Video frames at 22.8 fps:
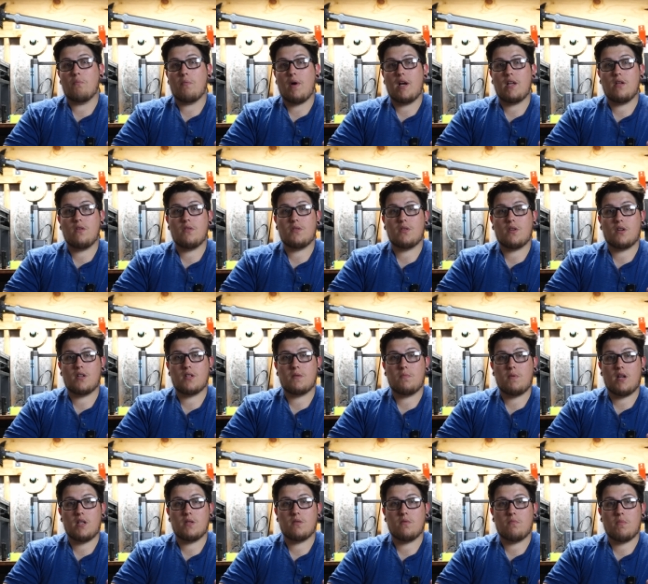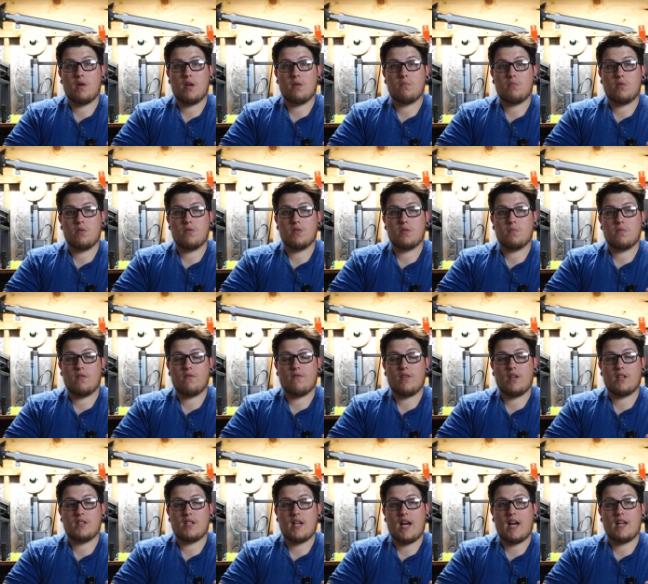my user experience with Bambu has been
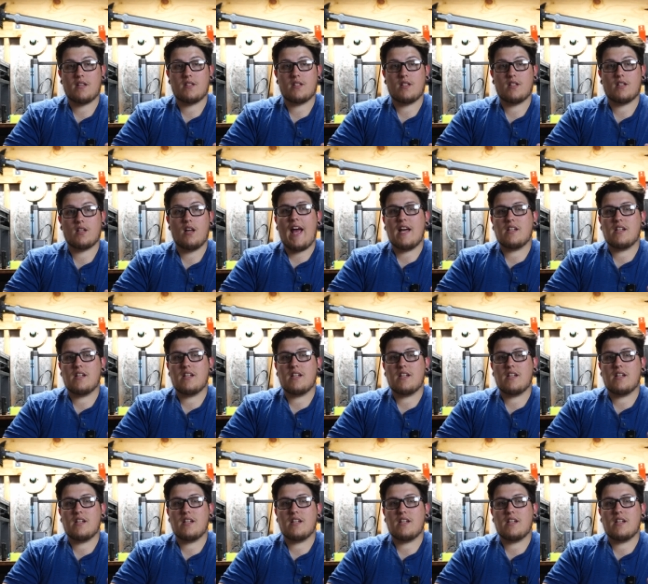fantastic.